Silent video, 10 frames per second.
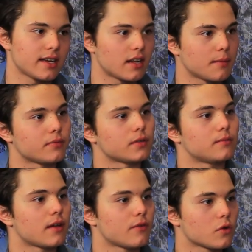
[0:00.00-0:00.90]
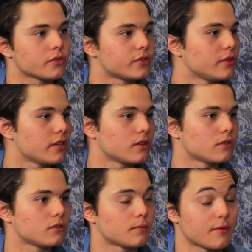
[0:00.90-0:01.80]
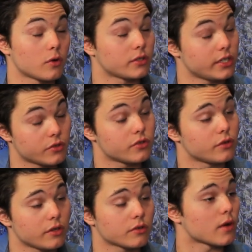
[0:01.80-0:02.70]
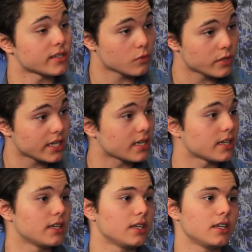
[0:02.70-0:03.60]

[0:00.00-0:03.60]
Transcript: ended up in my vocal studio, my vocal teacher studio, twice a week,